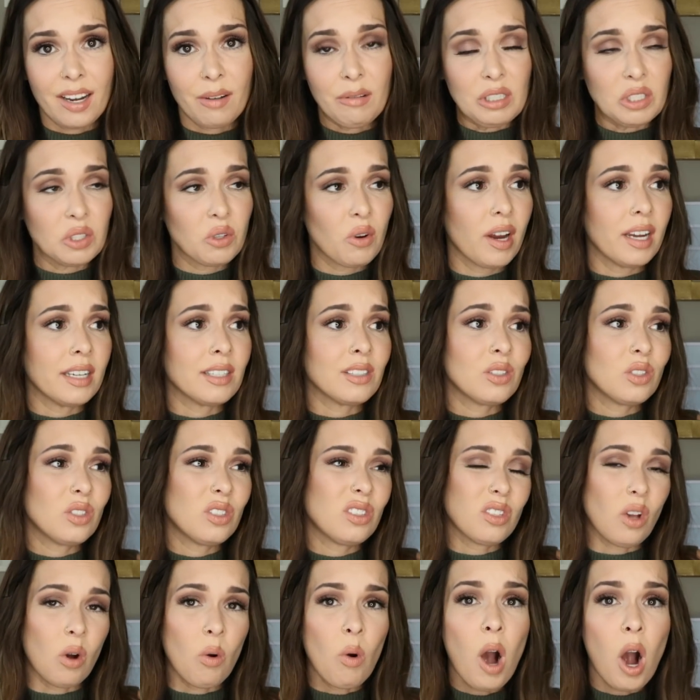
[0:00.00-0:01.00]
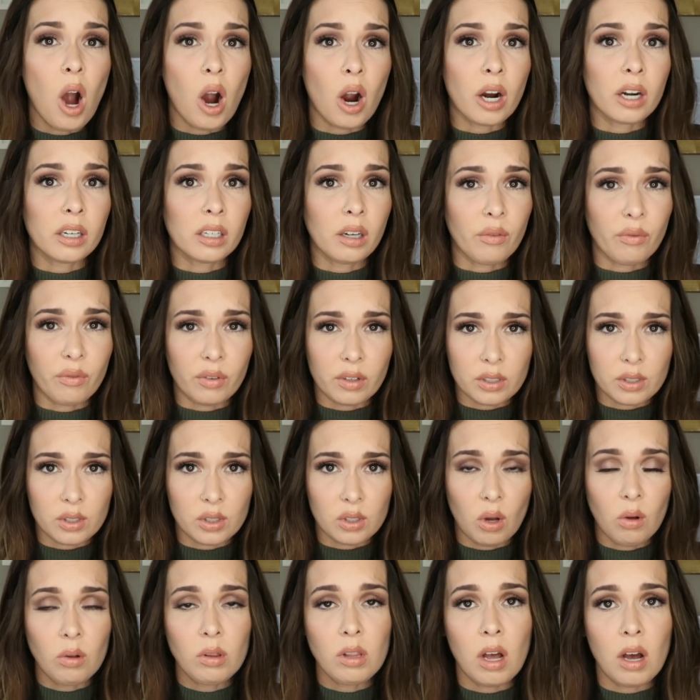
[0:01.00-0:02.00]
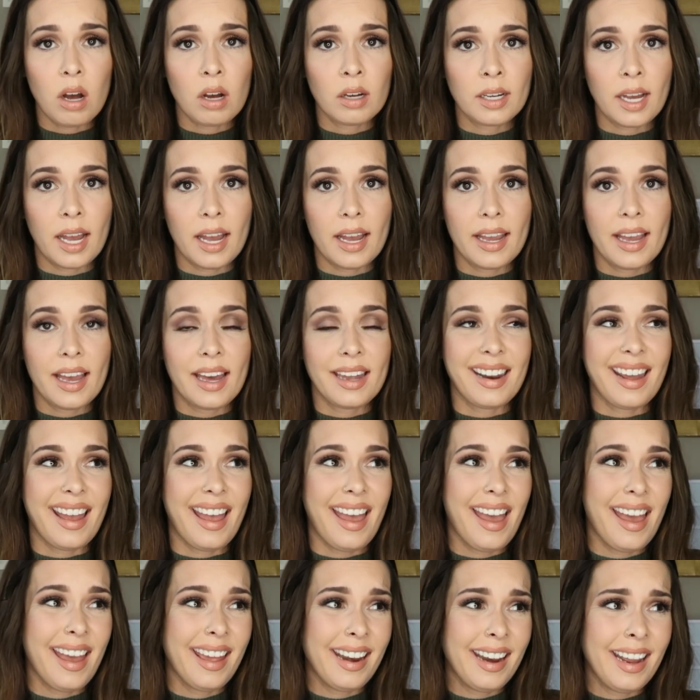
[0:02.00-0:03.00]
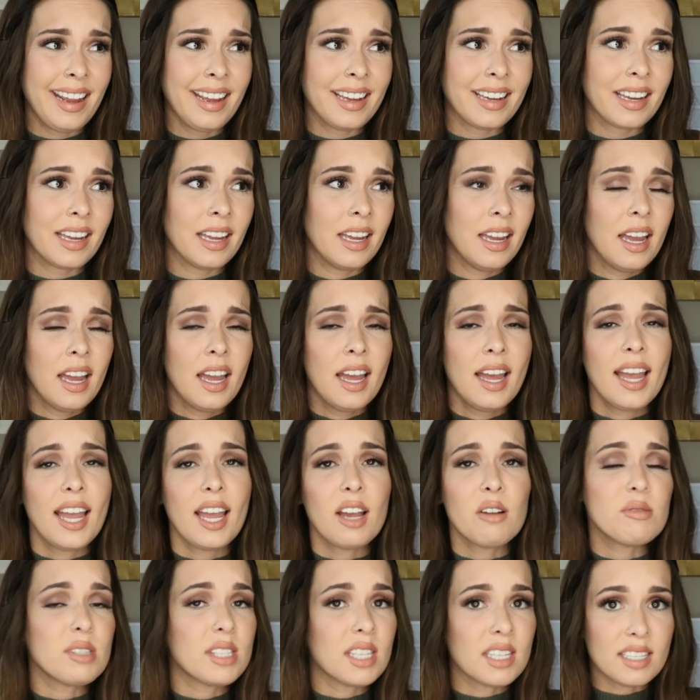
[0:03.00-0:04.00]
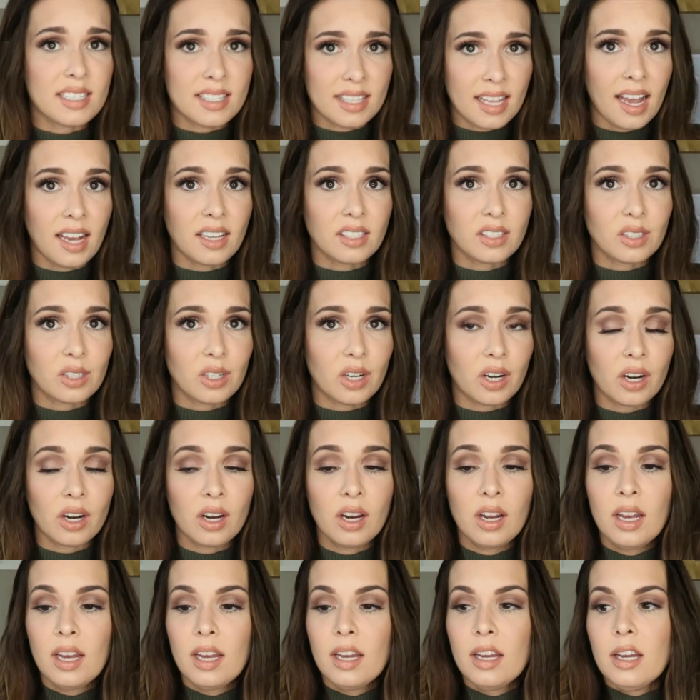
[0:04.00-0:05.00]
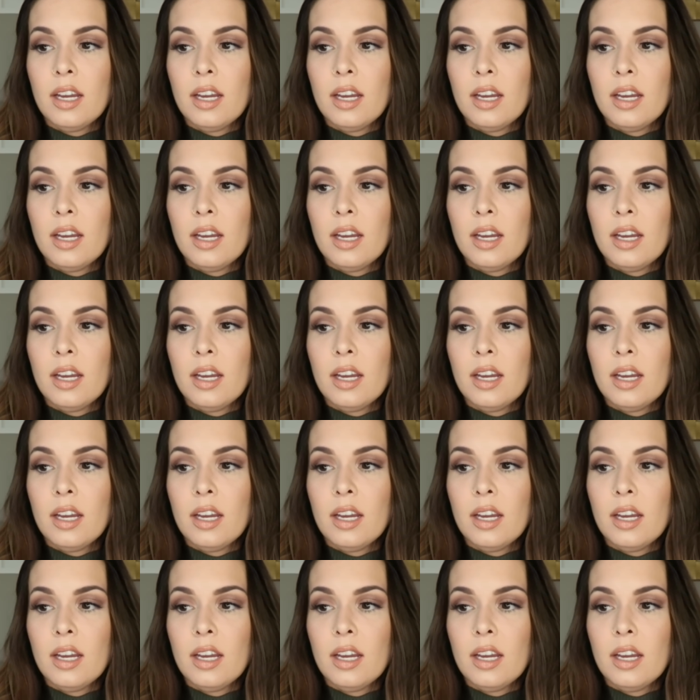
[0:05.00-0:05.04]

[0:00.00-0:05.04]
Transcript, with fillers: I was crying so hard for so long. I had a headache. It was a disaster.